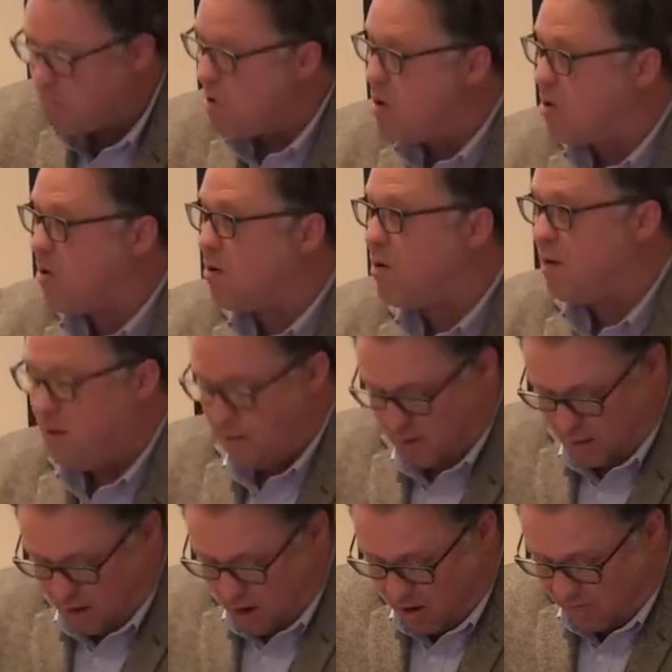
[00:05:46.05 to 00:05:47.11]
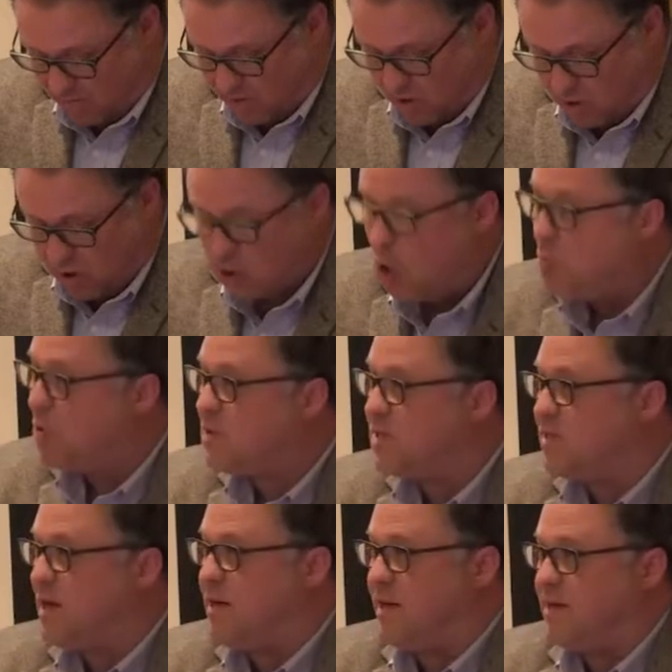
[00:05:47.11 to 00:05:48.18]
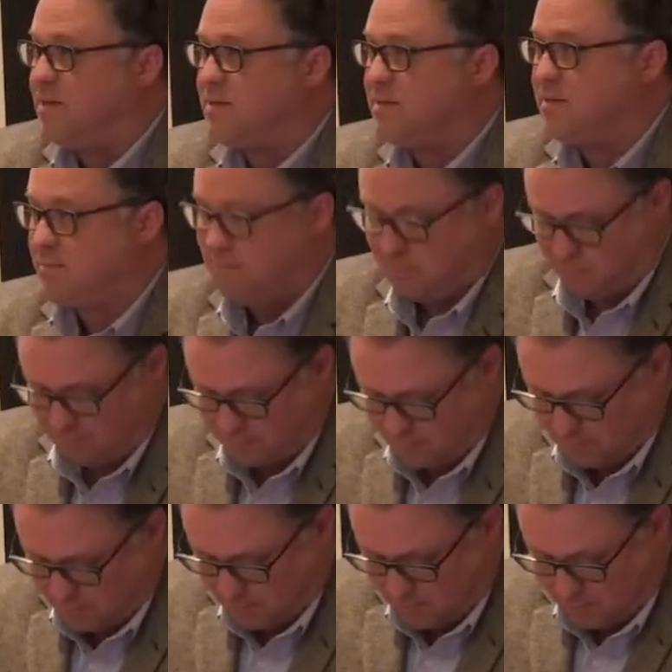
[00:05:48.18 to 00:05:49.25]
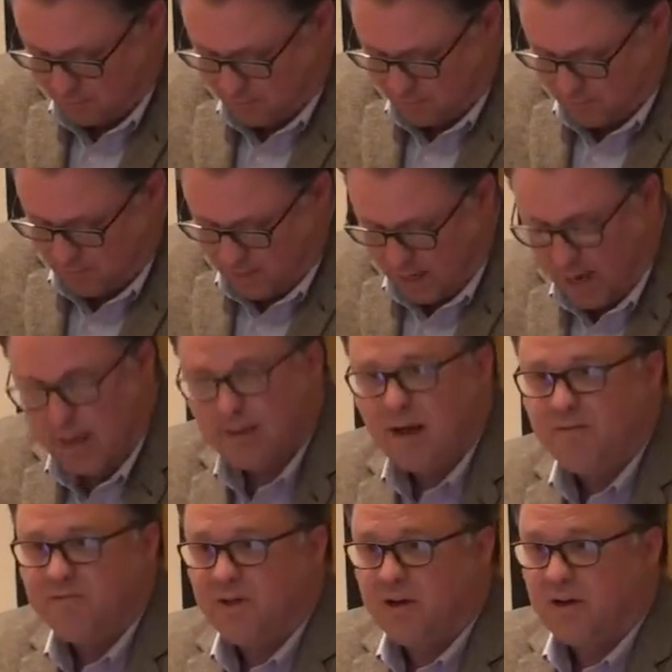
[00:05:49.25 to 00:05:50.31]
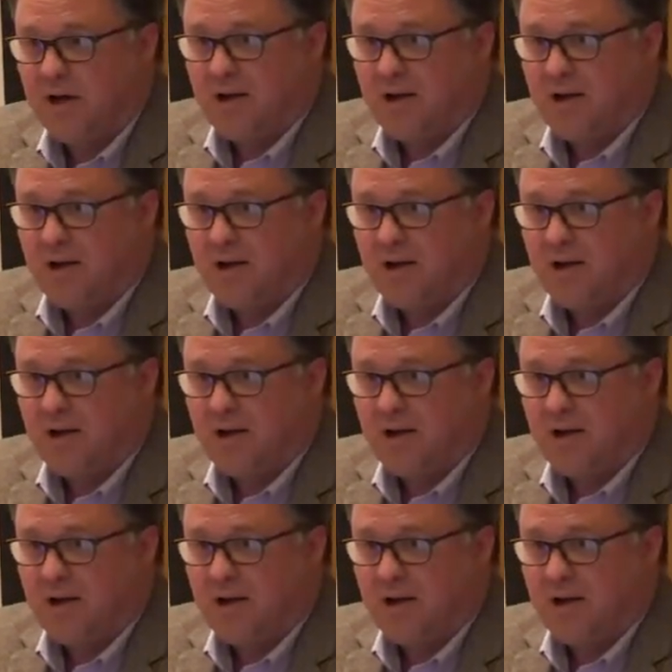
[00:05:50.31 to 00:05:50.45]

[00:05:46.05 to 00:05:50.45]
promoter of global studies at Lafayette